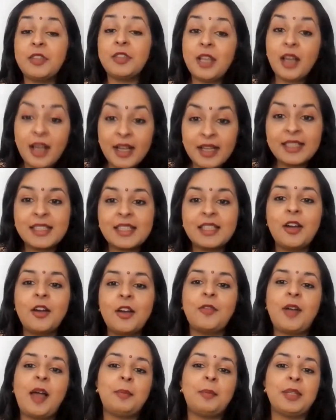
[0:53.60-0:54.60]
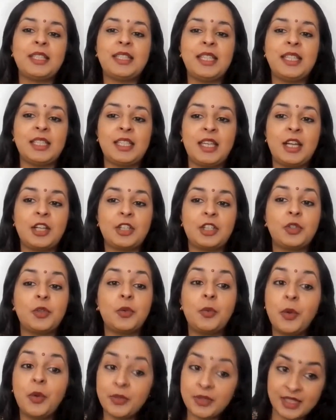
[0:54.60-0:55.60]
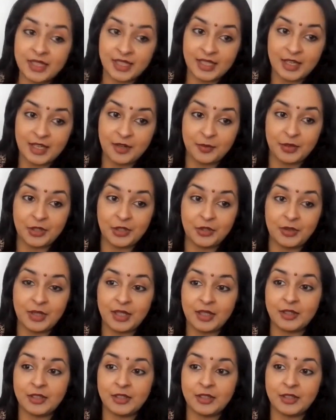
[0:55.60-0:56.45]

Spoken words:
Well, if the likes of Amnesty International won't sit down with you,